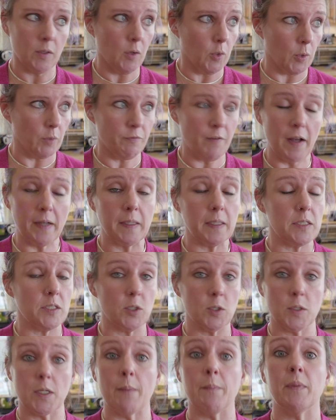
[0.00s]
or
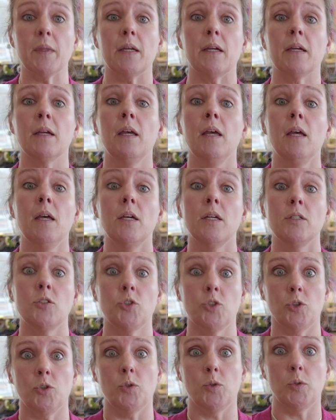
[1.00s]
fungus or something
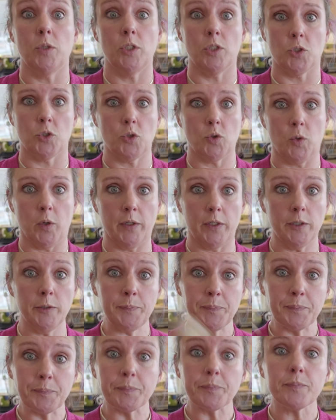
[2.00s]
to your
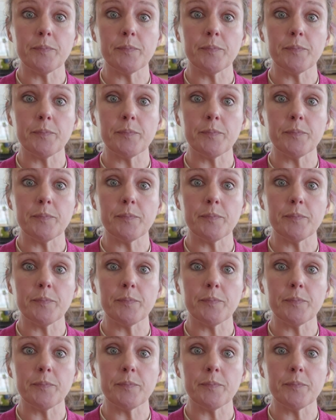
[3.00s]
soil.